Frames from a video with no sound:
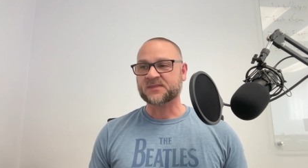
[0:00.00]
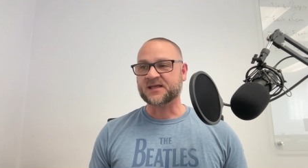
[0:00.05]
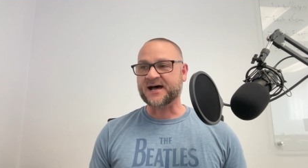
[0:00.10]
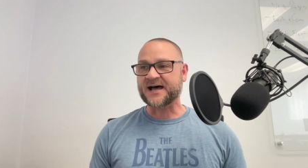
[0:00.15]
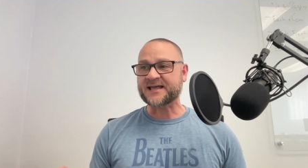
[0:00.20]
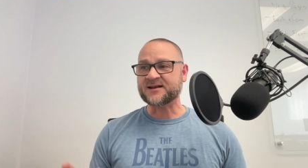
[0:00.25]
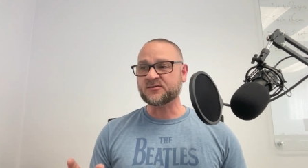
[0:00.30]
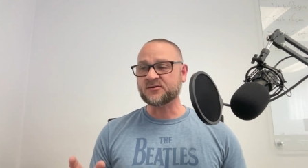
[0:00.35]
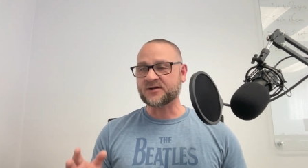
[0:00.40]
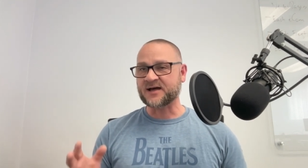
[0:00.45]

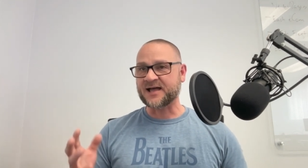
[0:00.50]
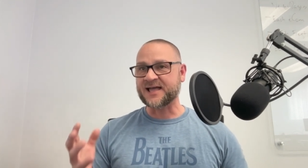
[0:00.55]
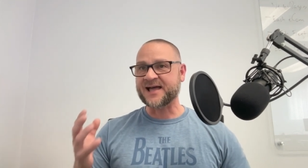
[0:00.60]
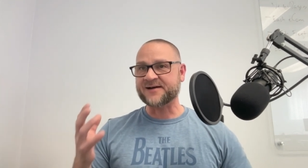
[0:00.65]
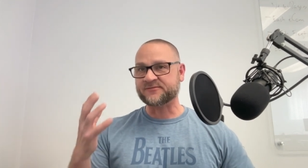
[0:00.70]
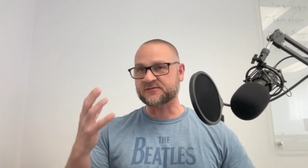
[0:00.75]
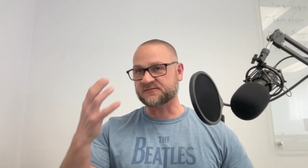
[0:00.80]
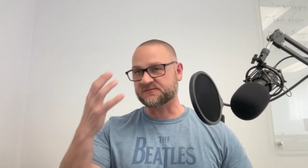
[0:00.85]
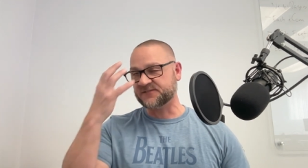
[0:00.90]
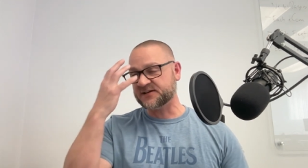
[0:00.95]
I don't, I
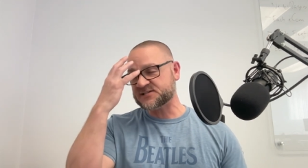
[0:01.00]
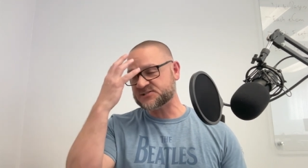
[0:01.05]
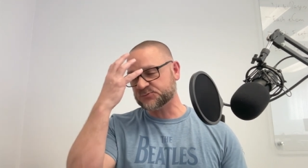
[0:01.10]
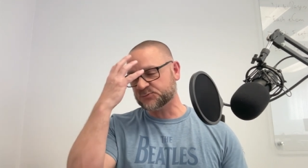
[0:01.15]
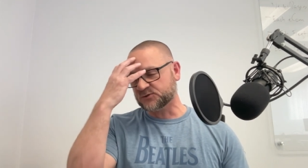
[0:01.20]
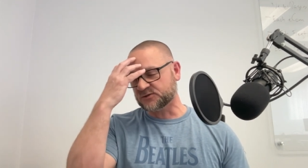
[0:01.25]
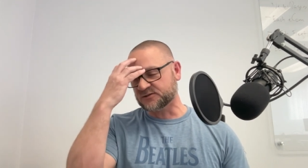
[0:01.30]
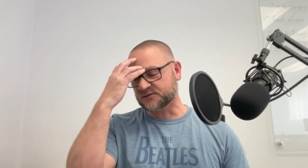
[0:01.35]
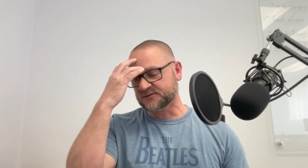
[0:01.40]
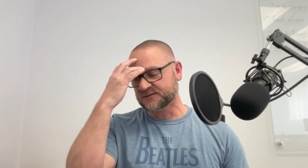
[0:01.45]
have a
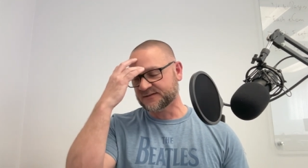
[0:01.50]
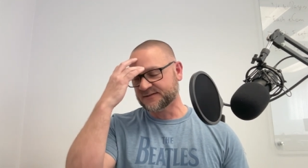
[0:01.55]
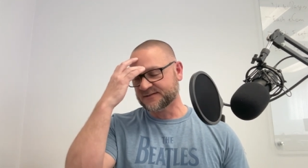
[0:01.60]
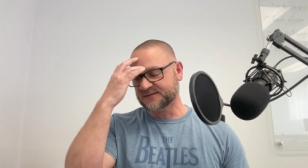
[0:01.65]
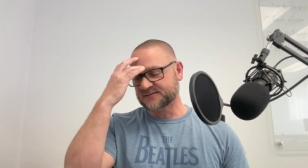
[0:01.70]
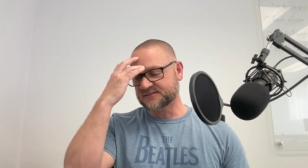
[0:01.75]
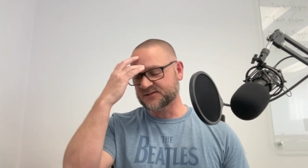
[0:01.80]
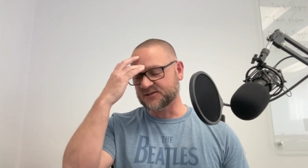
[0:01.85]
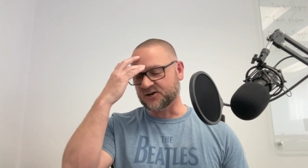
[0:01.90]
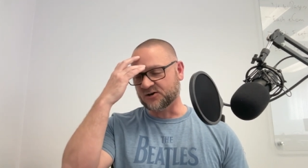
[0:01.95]
visual,
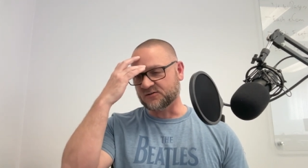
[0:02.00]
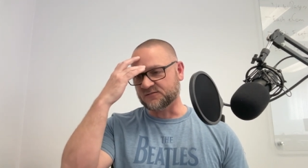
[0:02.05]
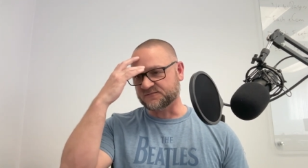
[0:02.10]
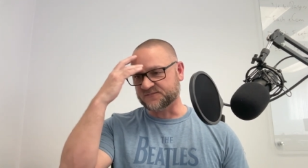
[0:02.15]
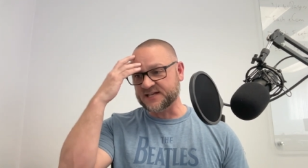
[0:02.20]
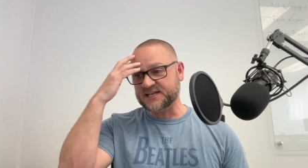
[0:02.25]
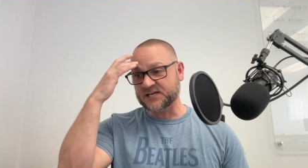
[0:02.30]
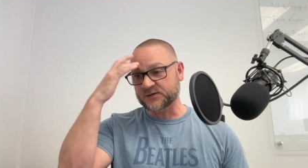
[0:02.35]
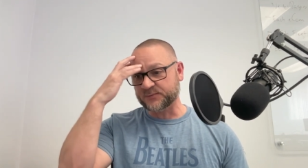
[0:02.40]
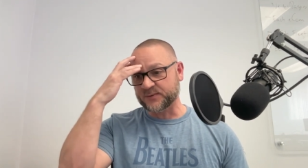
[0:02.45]
you know,
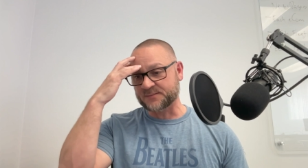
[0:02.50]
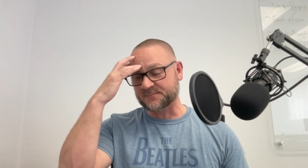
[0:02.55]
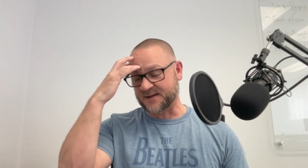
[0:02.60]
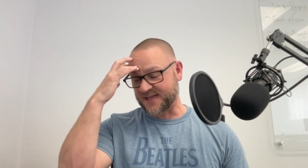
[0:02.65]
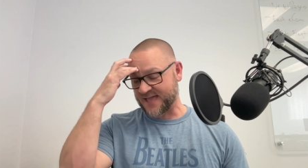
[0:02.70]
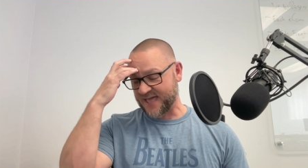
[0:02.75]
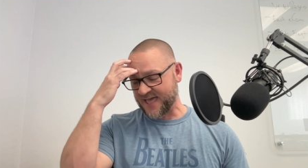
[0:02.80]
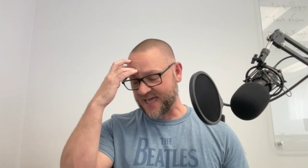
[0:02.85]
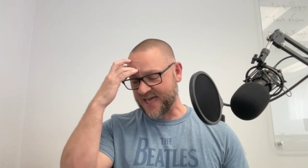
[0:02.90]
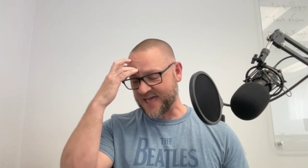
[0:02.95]
video in
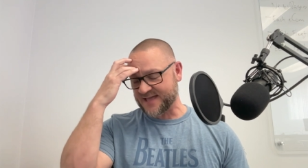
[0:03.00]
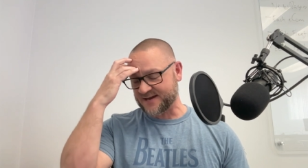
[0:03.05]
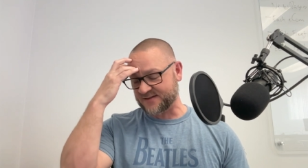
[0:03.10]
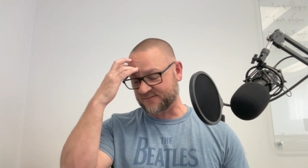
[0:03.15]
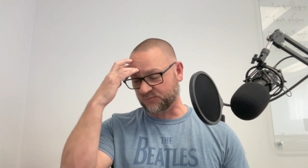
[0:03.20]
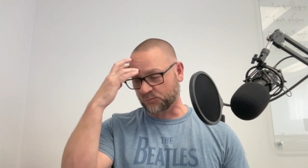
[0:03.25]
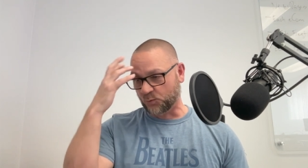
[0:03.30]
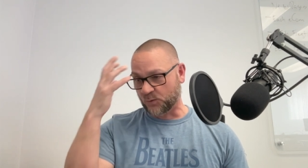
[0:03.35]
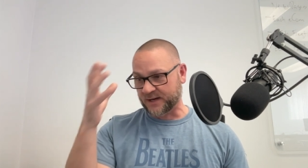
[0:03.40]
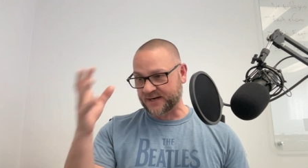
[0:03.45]
my head
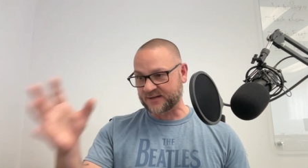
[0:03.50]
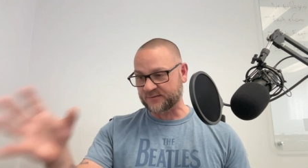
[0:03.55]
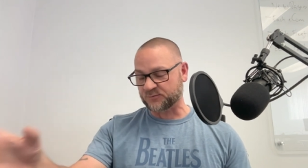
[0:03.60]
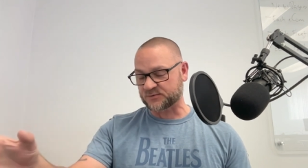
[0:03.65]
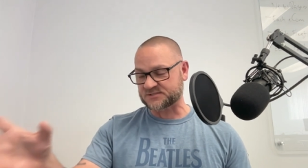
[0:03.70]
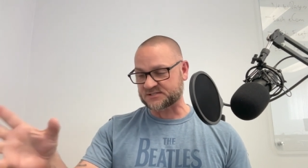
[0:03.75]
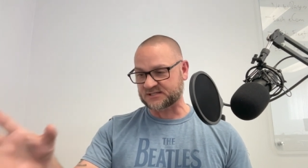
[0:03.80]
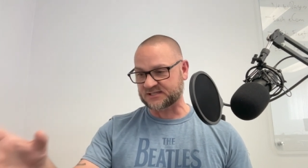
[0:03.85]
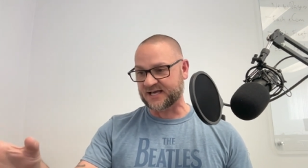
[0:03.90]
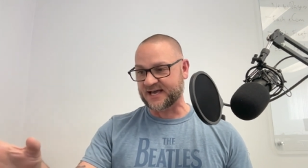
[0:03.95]
of what it
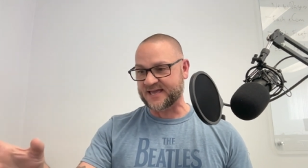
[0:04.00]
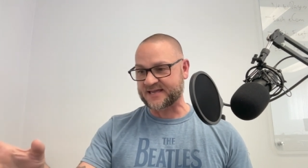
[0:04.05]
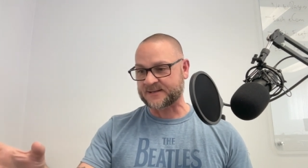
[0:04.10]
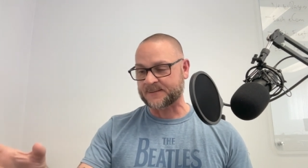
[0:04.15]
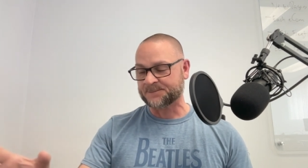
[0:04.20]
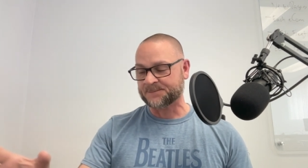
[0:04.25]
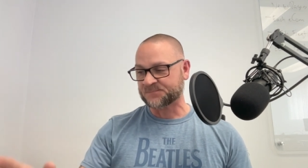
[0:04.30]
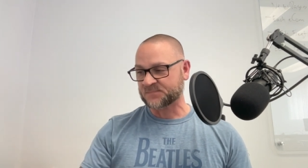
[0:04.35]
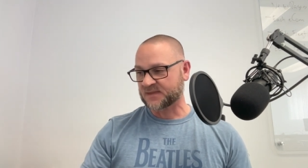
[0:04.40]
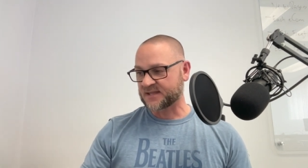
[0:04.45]
was like.